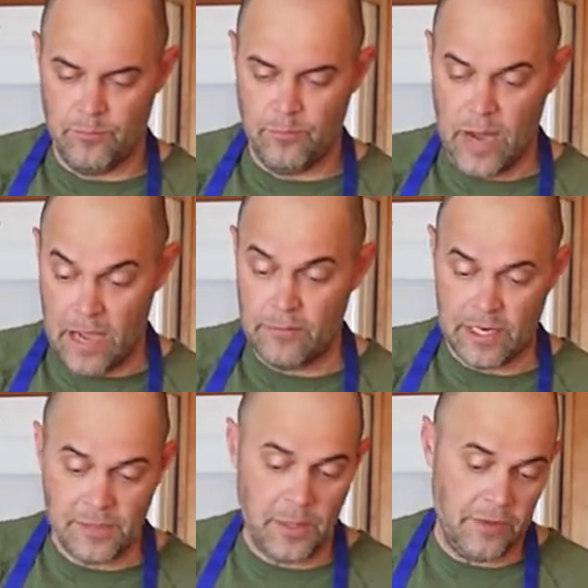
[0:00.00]
my
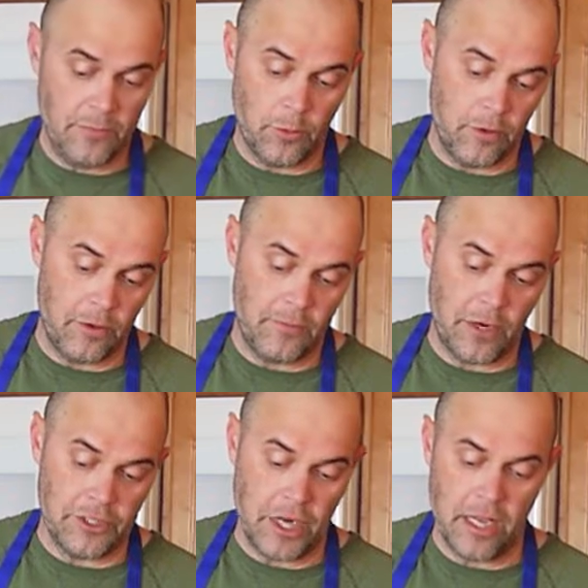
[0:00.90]
recipe for
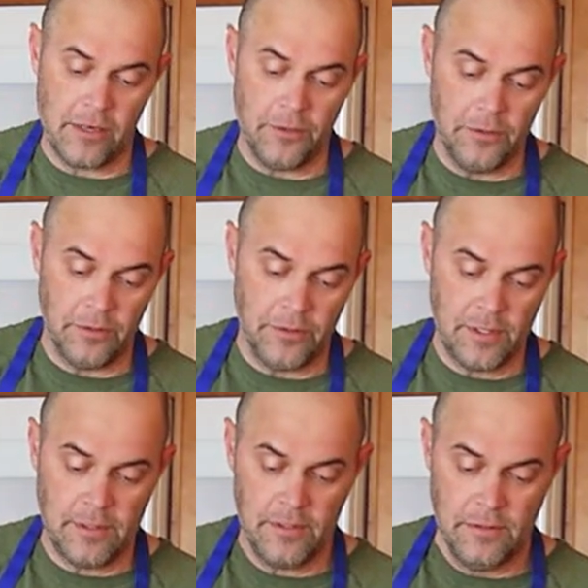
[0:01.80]
fresh egg
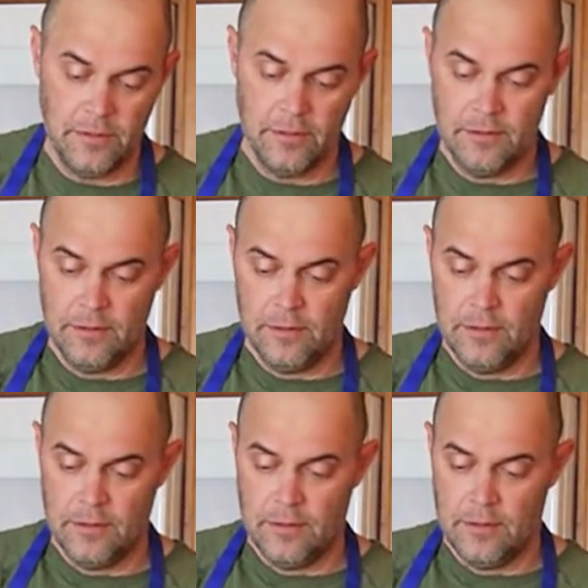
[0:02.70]
noodles
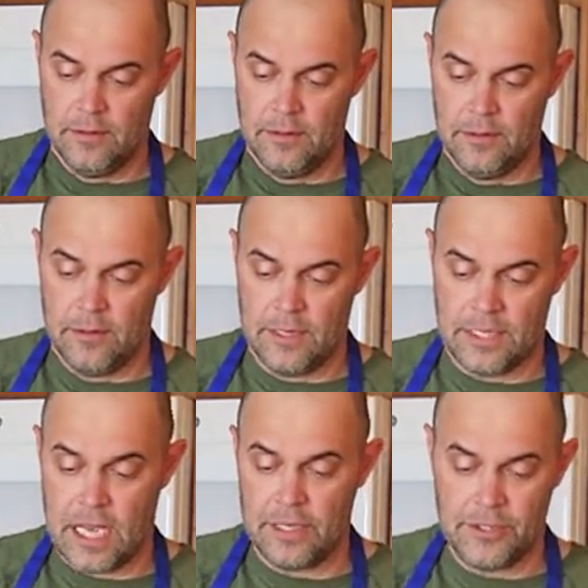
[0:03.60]

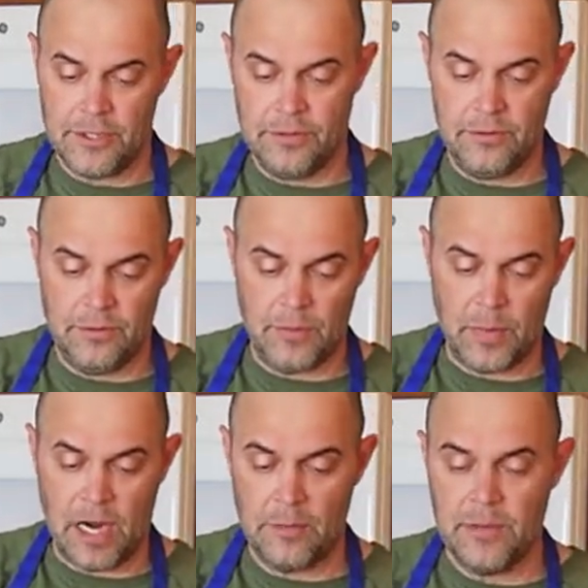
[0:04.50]
attached to the
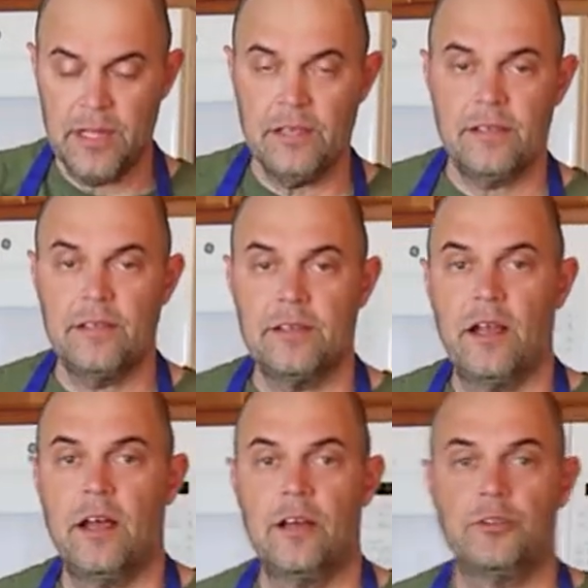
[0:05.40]
bottom of this.
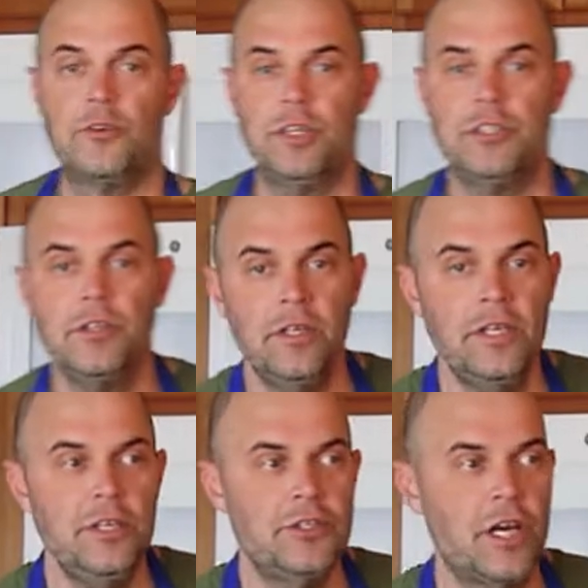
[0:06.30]

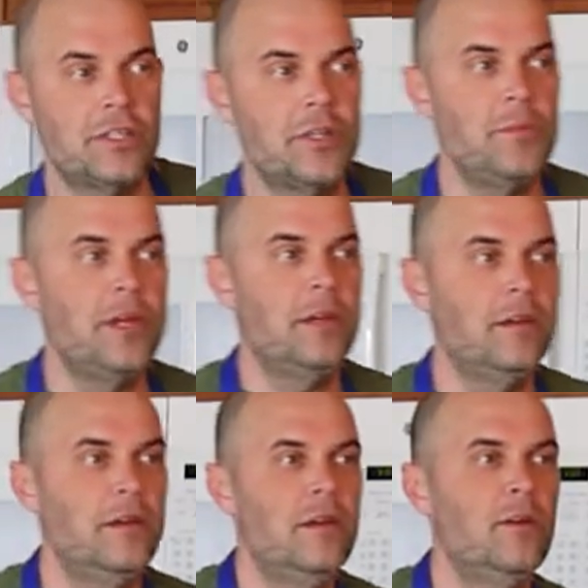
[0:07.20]
Traditionally,
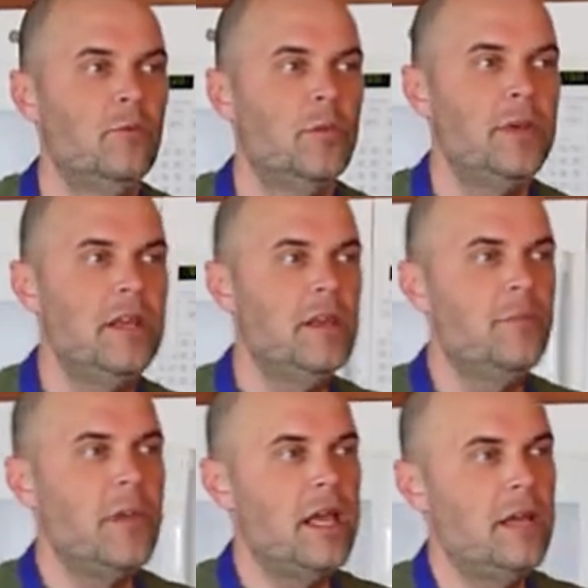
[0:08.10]
jjajangmyeon would be
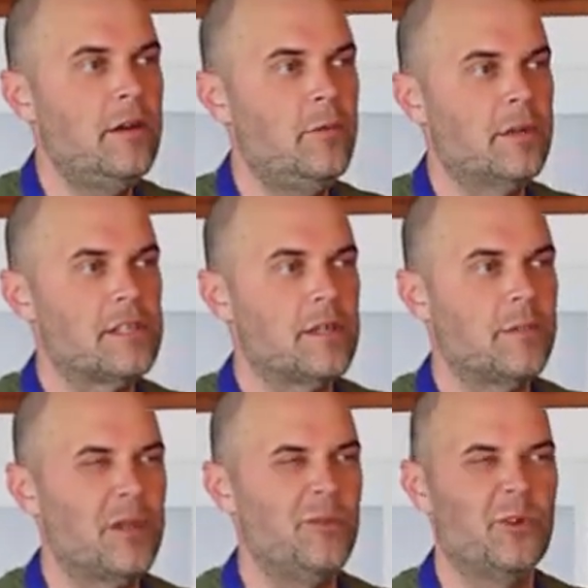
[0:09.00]
made with
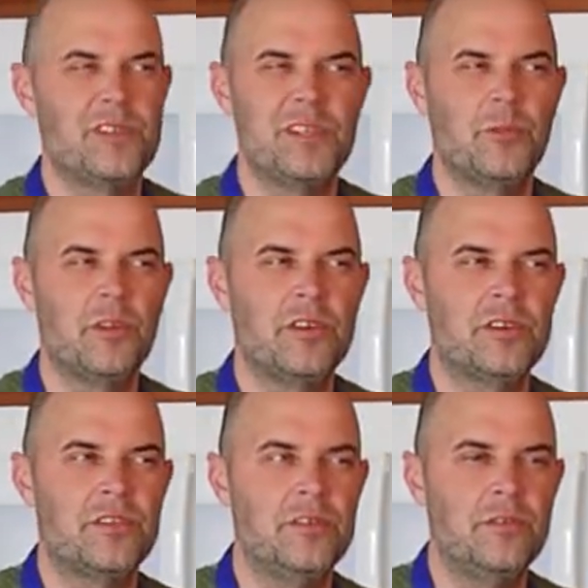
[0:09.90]
something more similar
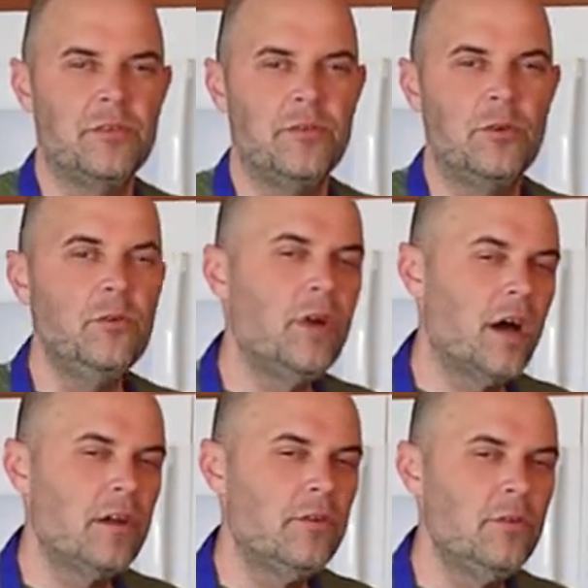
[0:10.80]
to
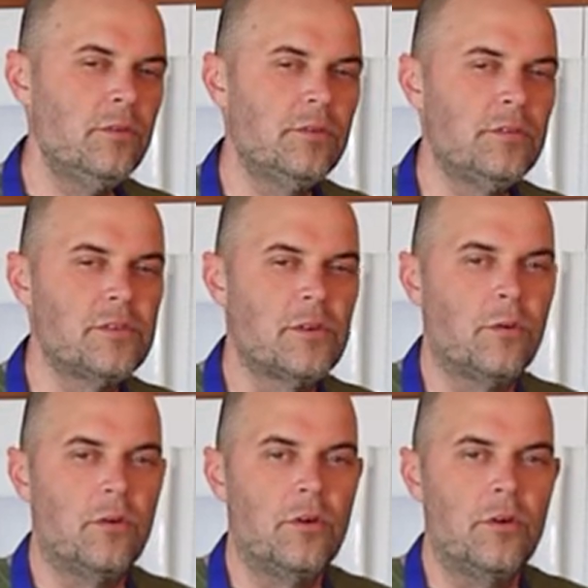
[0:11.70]
udon noodles
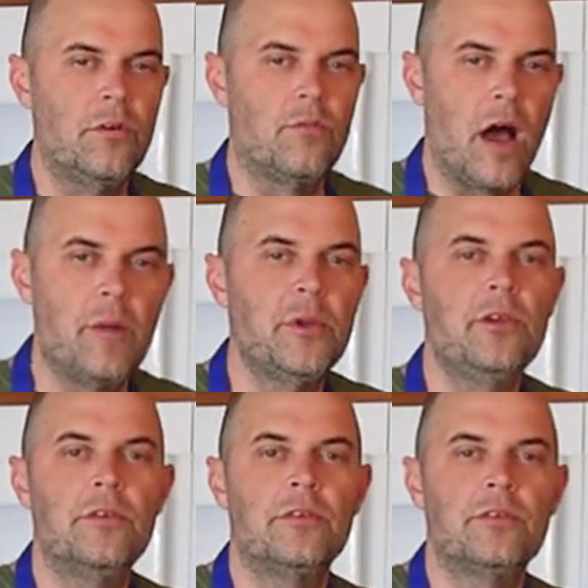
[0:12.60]
or ramen
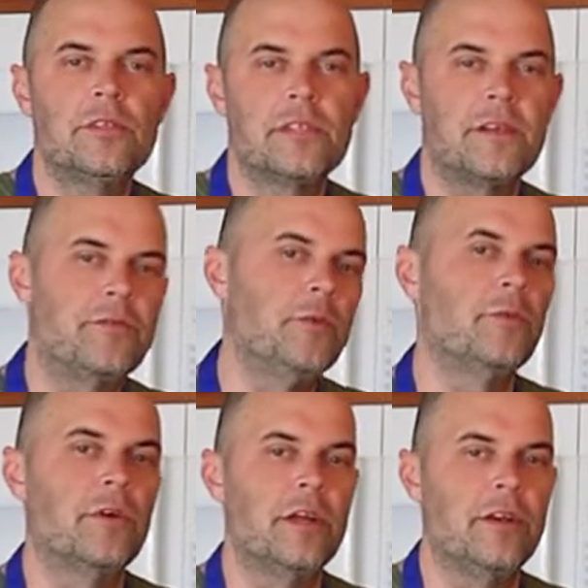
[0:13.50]
noodles if you
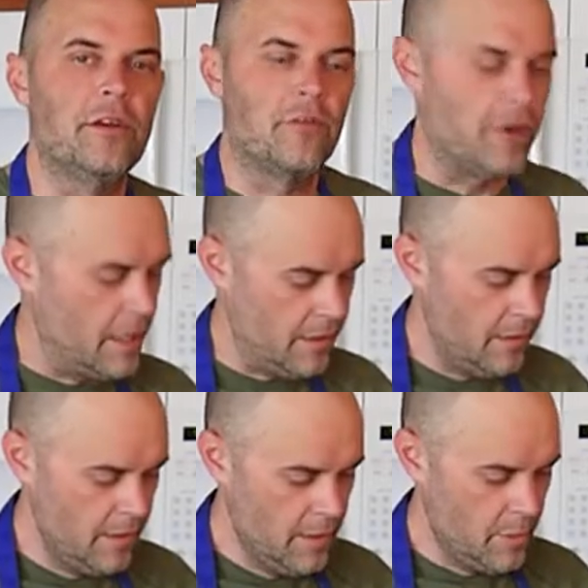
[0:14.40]
were in Korea,
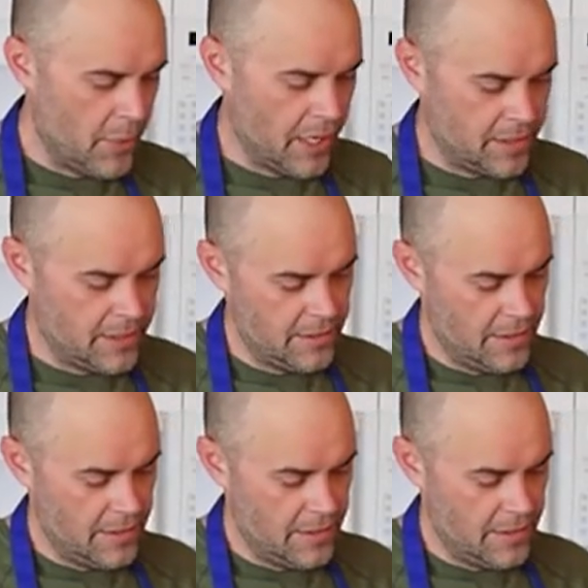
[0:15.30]
but